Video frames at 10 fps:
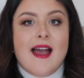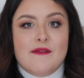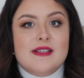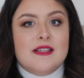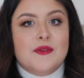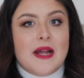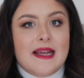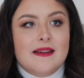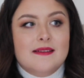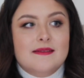every single day.
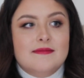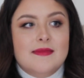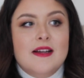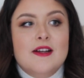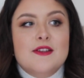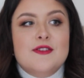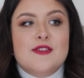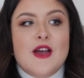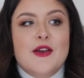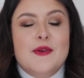
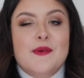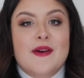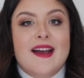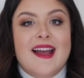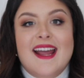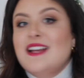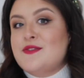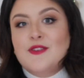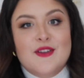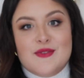So it's full of